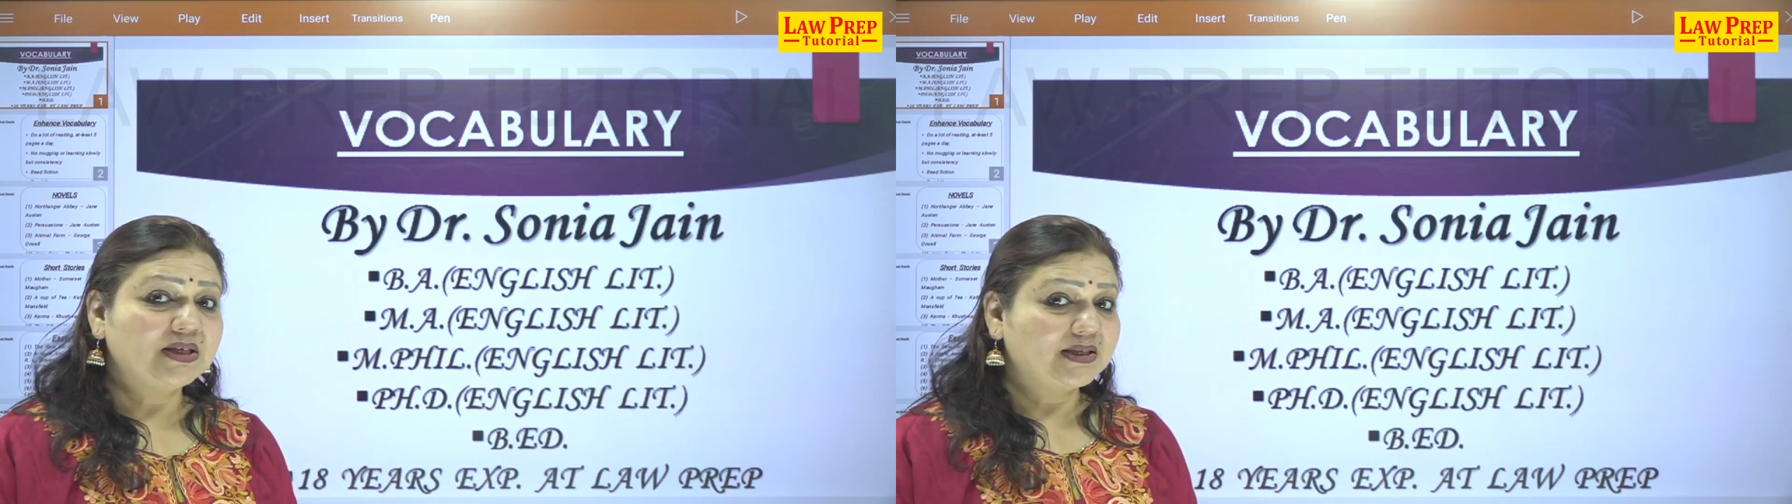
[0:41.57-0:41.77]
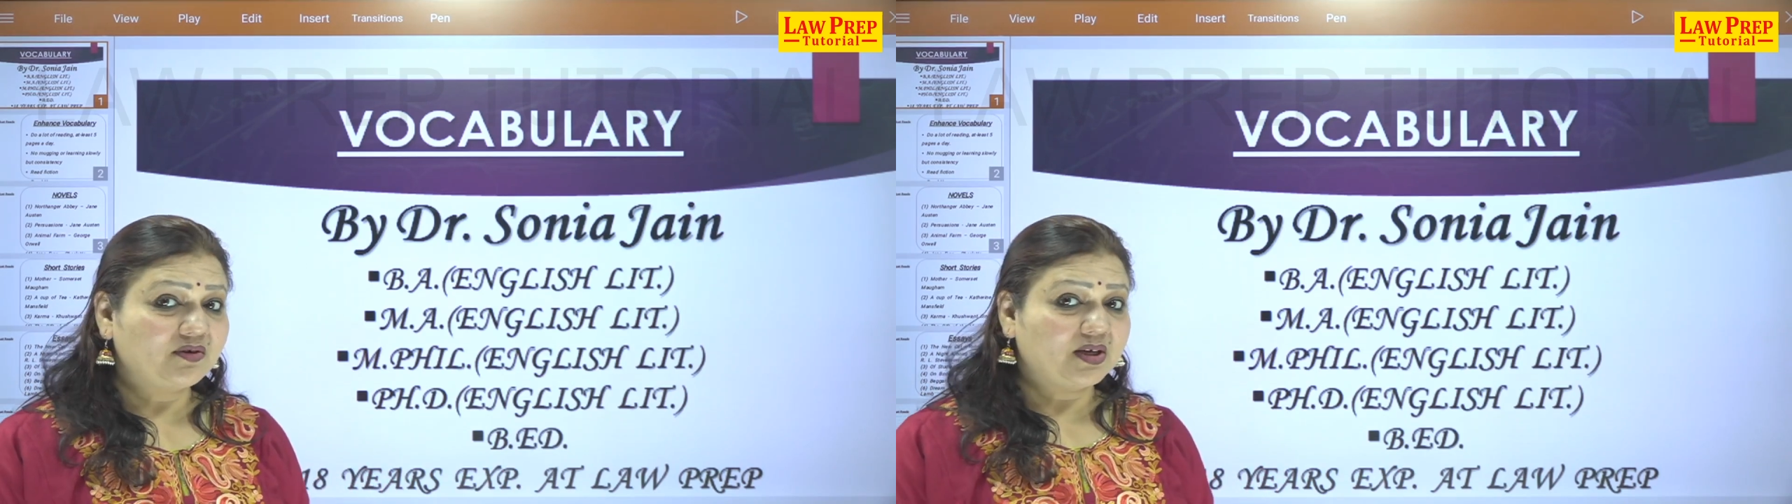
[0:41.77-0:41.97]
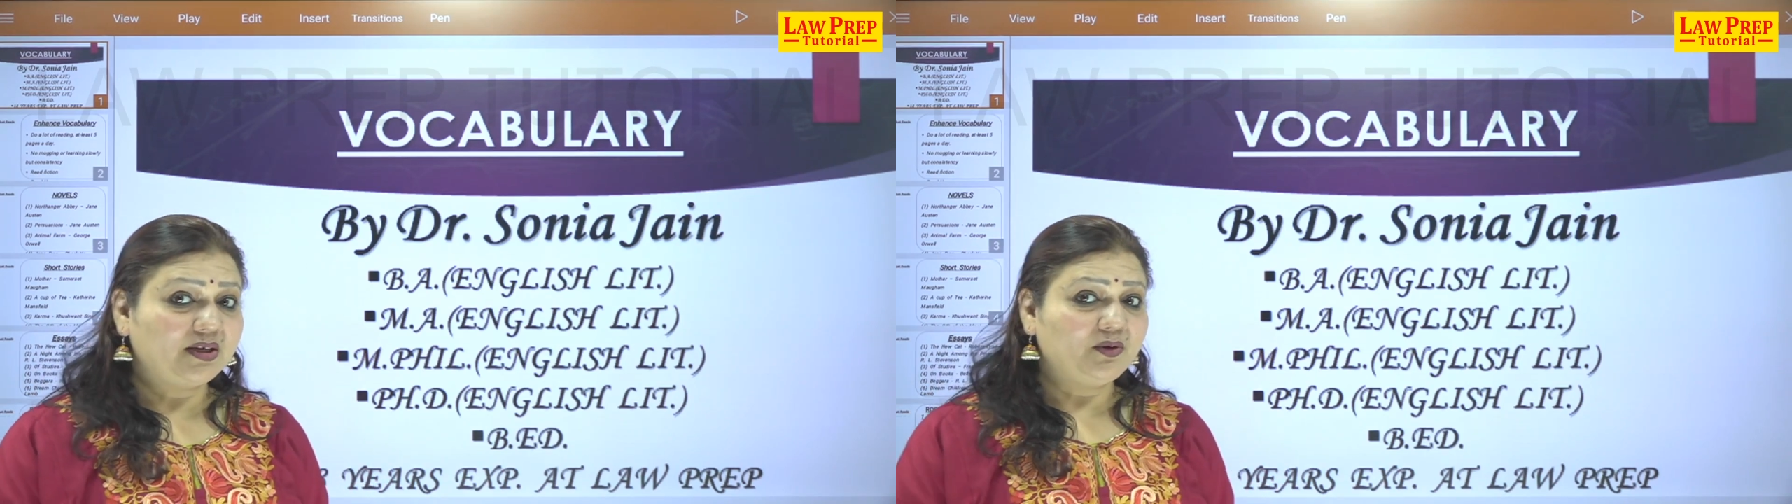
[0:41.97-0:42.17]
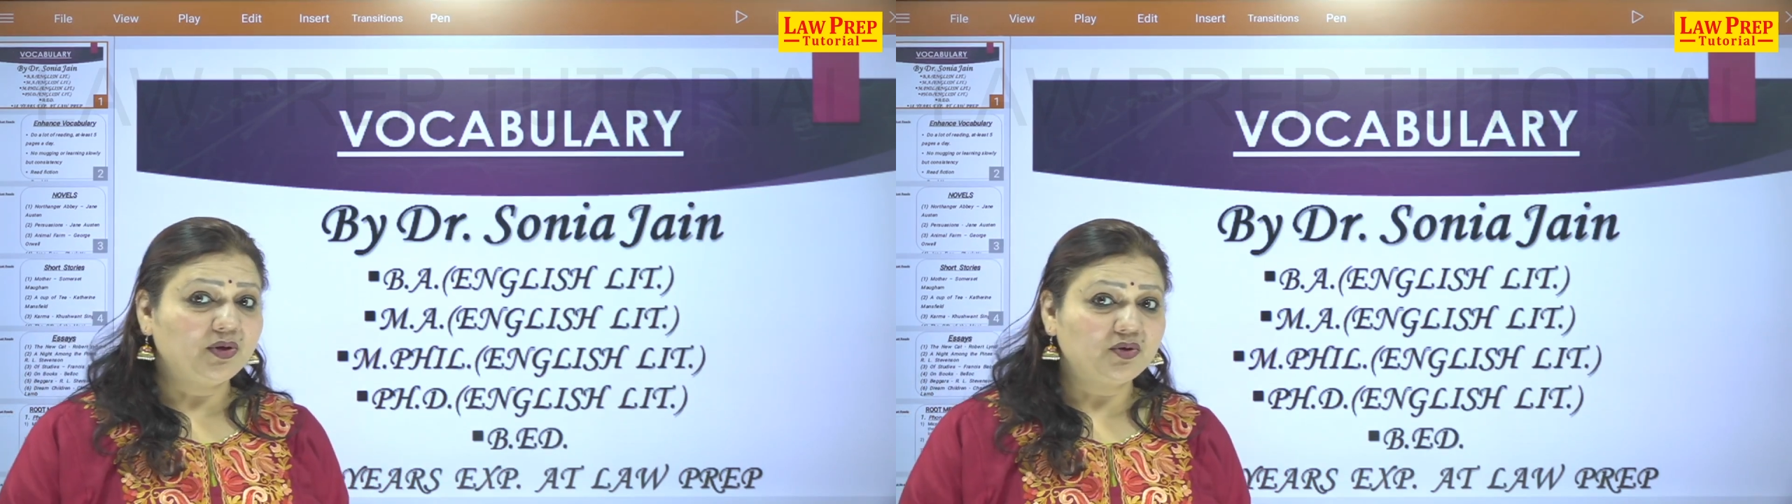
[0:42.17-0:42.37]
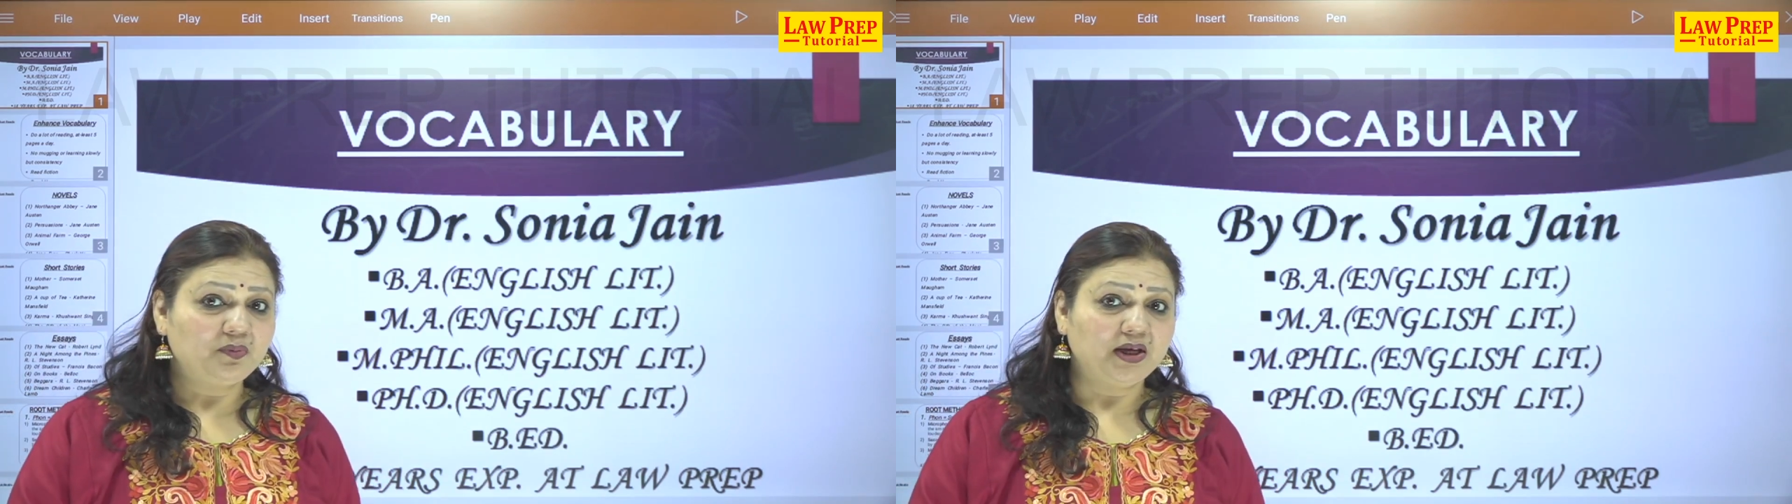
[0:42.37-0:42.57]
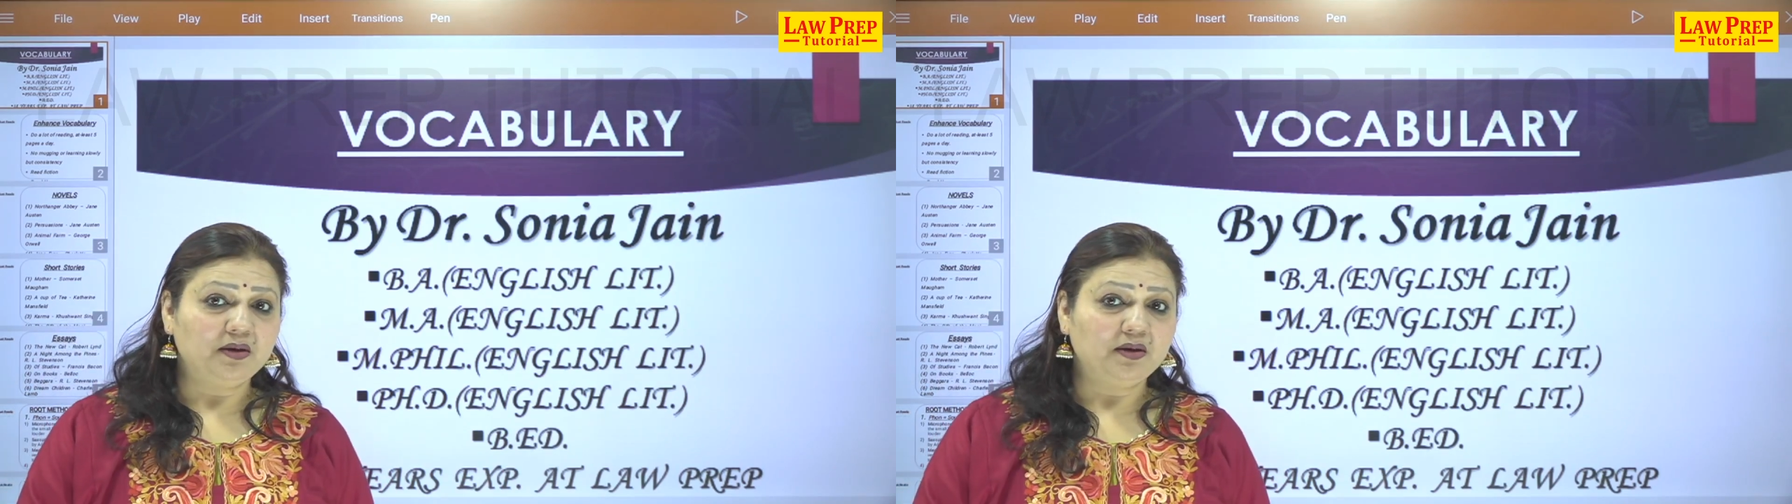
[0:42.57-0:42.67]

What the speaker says: is really going to bring